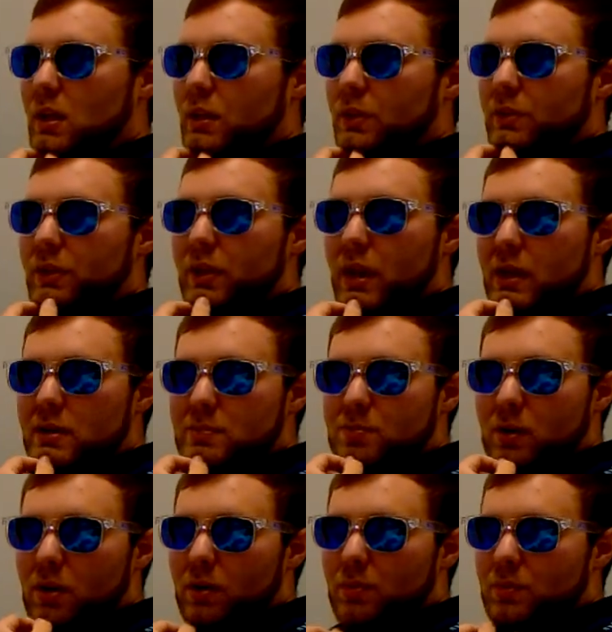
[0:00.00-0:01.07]
The last
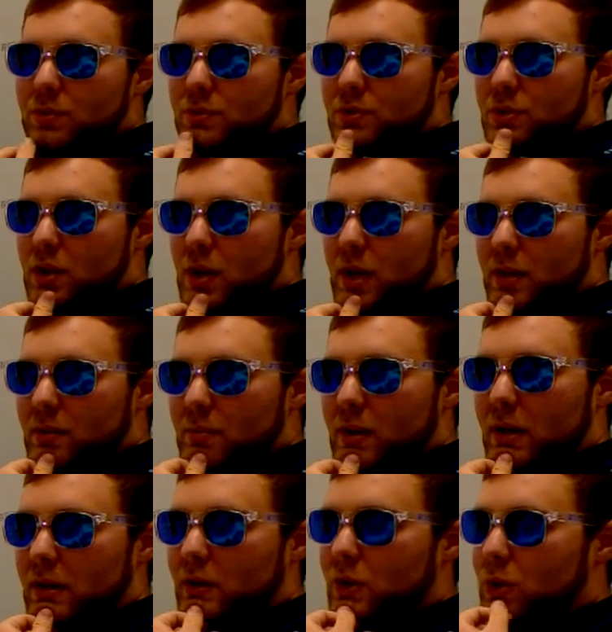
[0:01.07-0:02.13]
problem was trying to
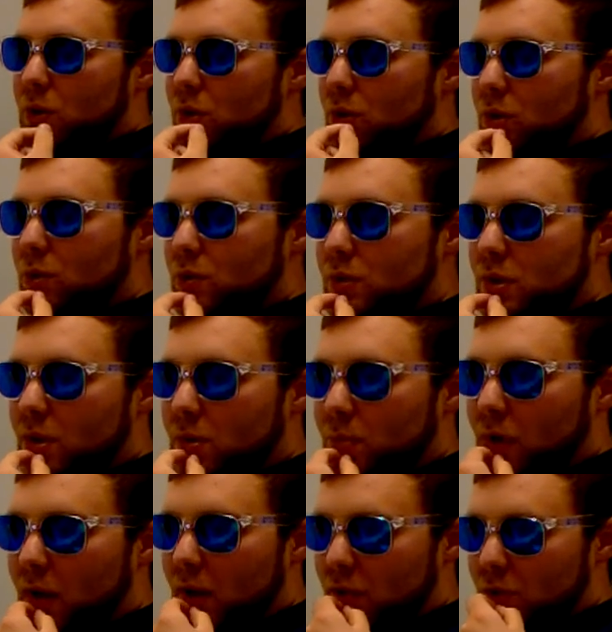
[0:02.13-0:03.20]
make you use some
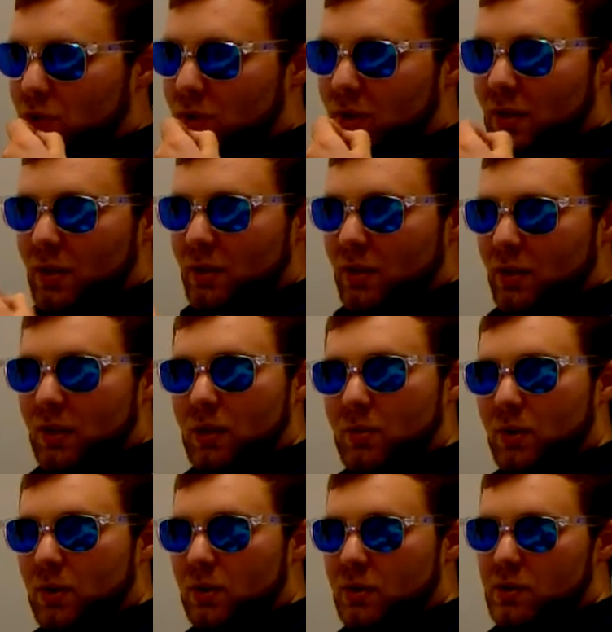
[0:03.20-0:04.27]
kind of trig that I'm
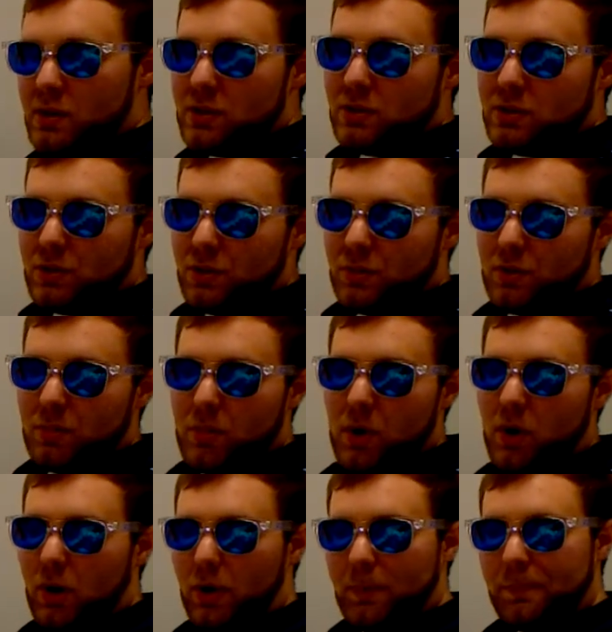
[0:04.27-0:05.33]
going to teach you
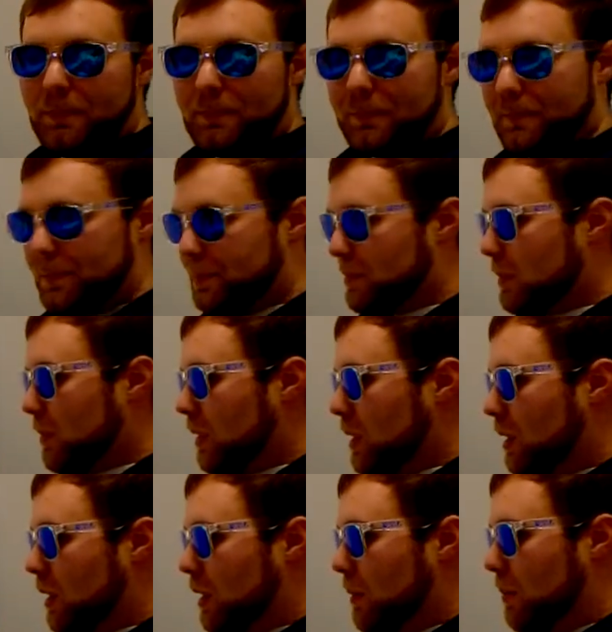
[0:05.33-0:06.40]
tomorrow.
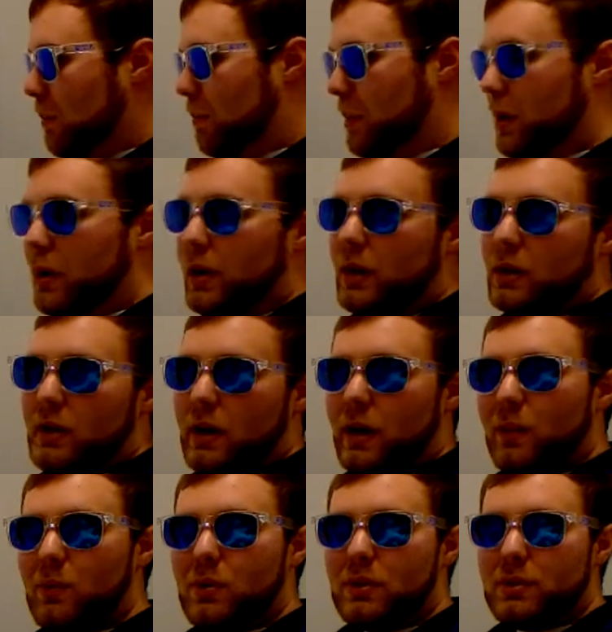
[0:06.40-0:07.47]
But I
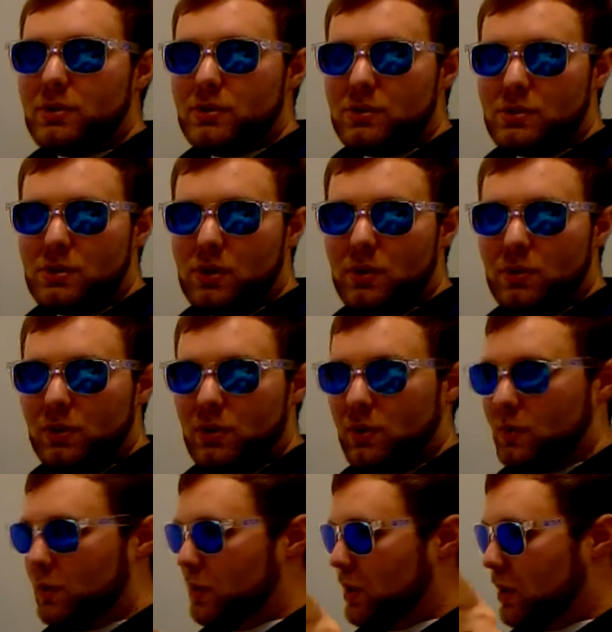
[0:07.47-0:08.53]
wanted to show
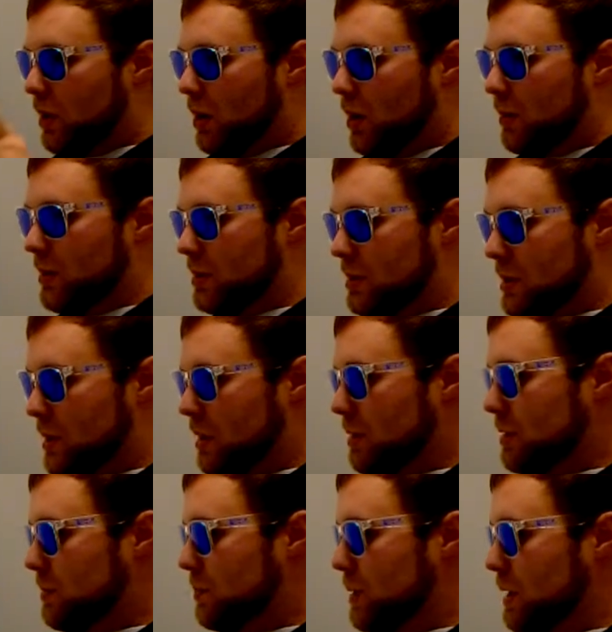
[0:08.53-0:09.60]
you that common
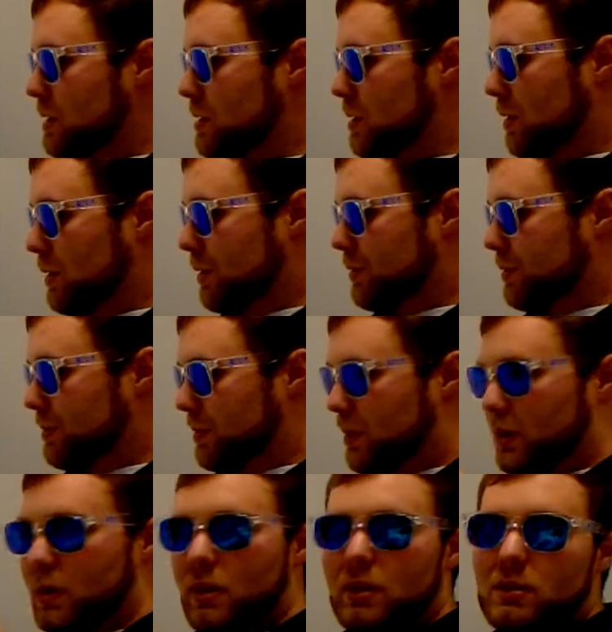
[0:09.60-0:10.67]
sense beats all.
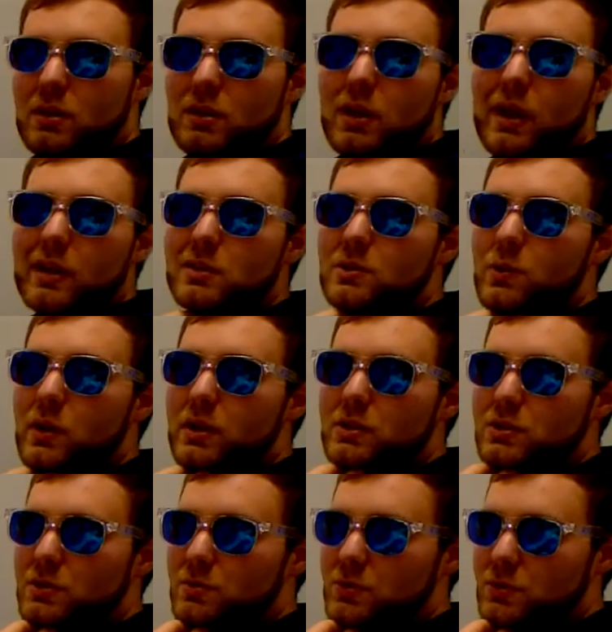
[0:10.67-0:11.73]
The last
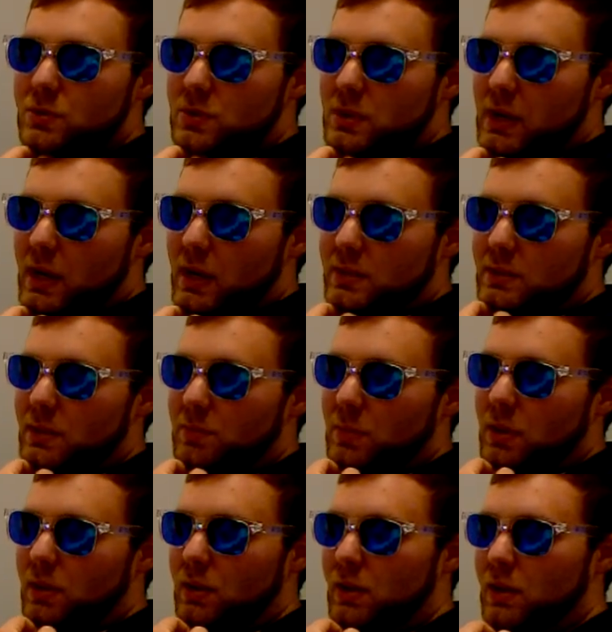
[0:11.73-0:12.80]
question was just asking
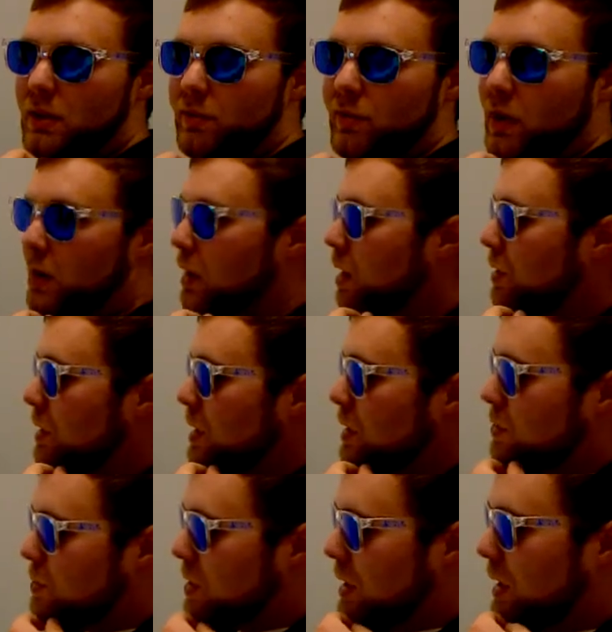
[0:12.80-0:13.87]
me that if I got that
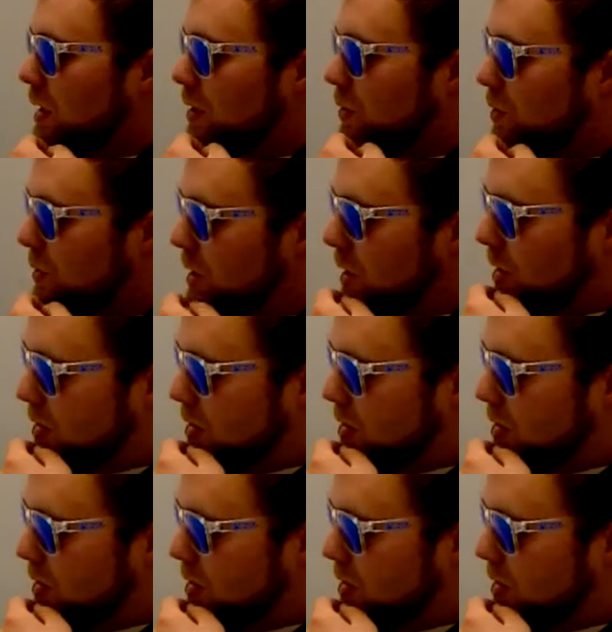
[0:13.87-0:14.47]
triangle that has